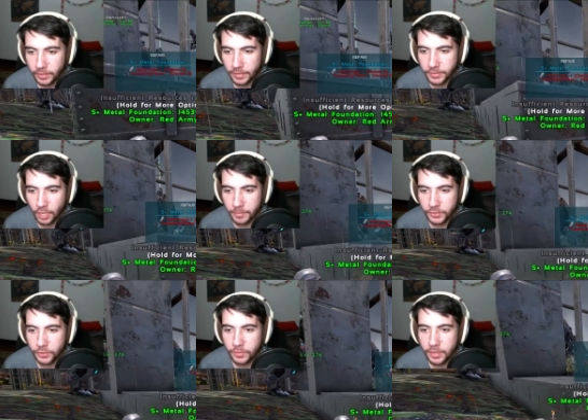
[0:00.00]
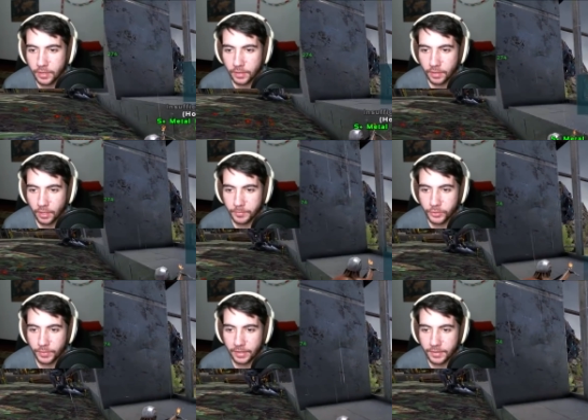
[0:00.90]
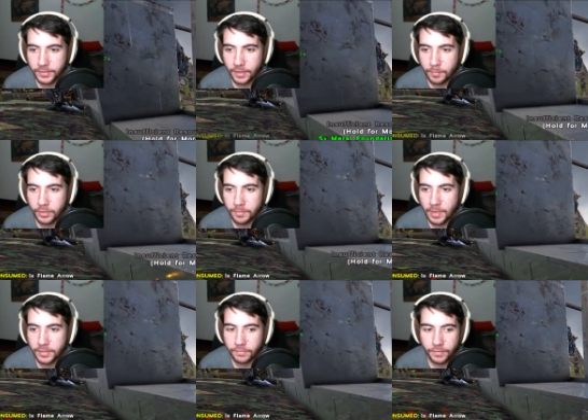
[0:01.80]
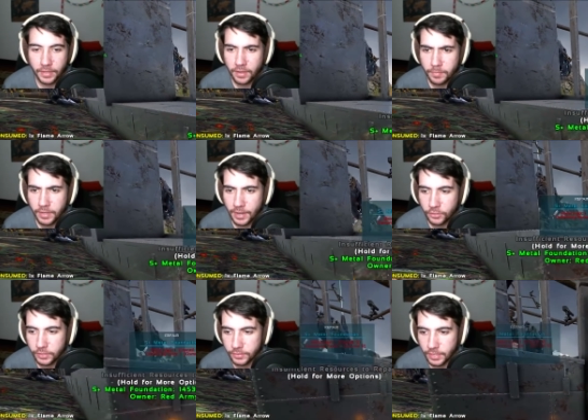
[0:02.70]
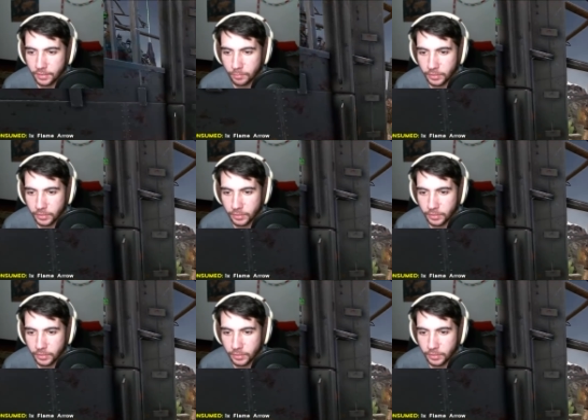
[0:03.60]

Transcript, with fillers: it's coming soon. Um, so that guy's got a pretty massive thing on it, but it actually is taking pretty